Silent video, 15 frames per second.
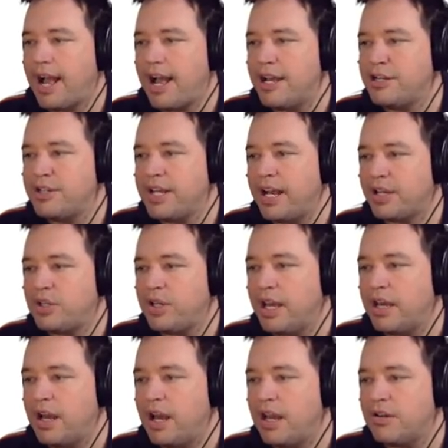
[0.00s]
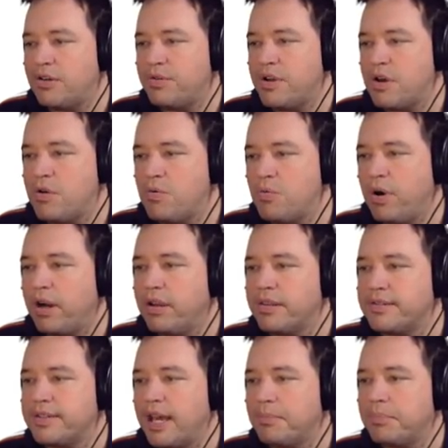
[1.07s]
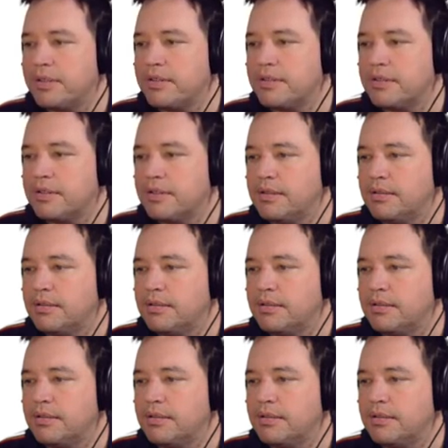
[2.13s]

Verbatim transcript: I just actually, I don't know where this happens.